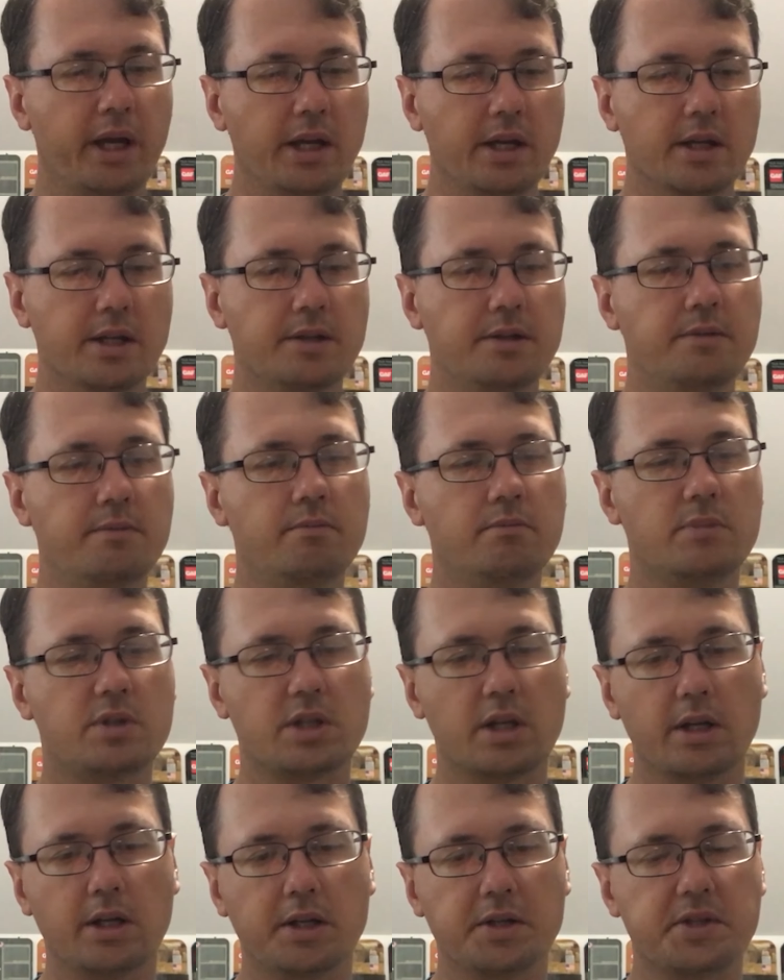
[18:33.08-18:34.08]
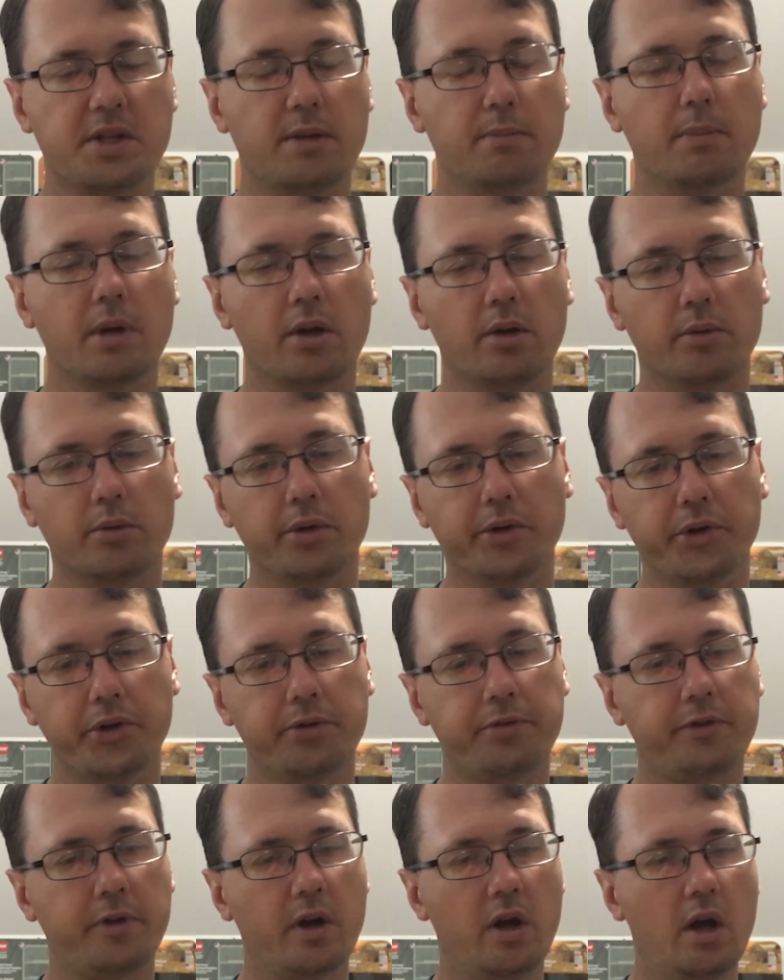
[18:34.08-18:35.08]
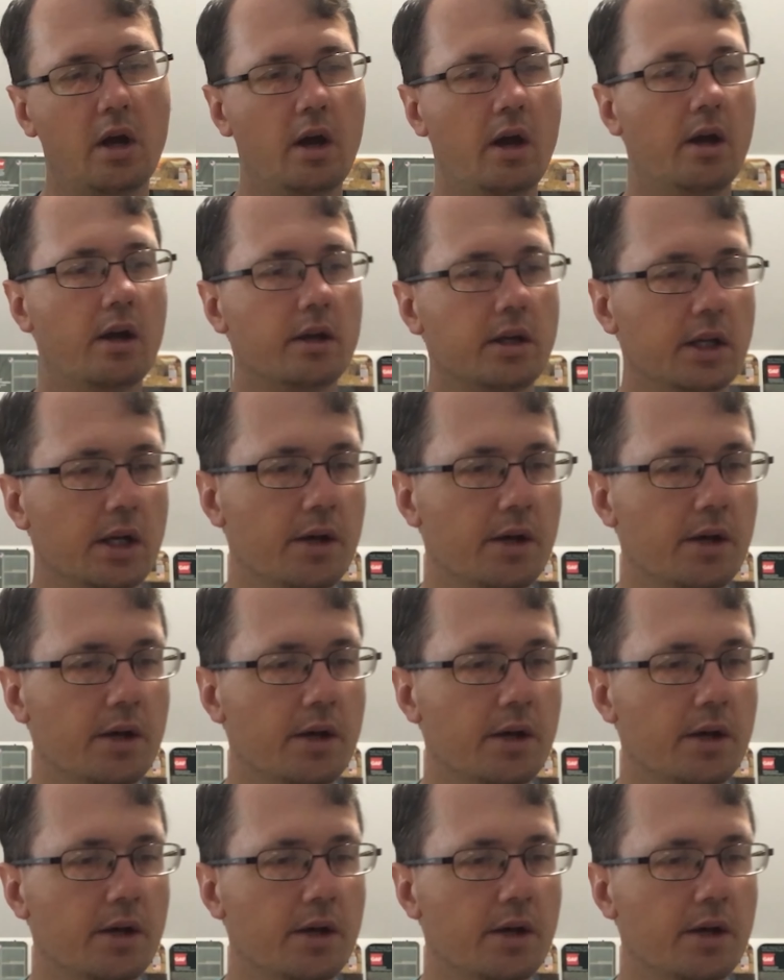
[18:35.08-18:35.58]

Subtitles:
got a painted standing seam metal roof.